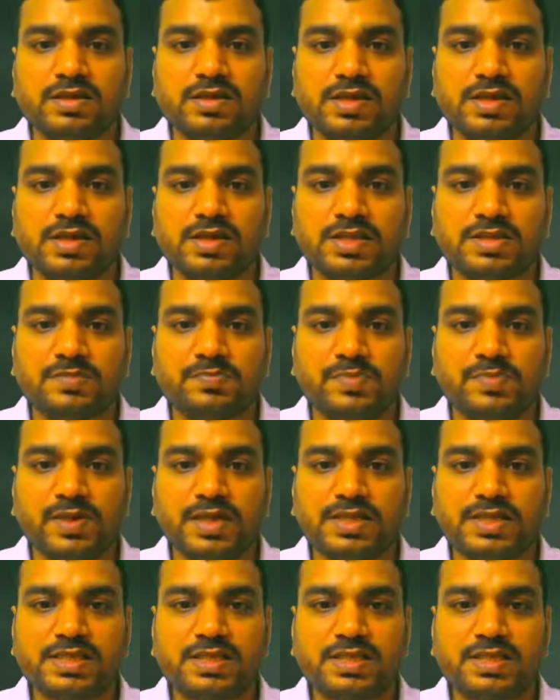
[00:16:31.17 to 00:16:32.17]
S
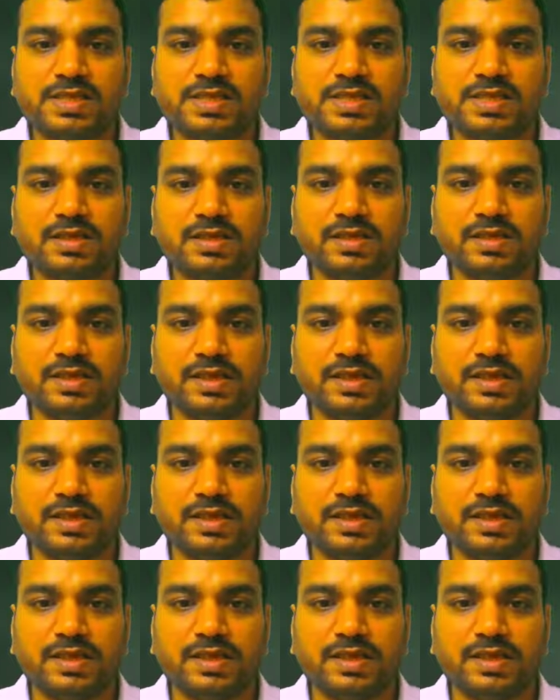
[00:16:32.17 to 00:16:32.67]
plus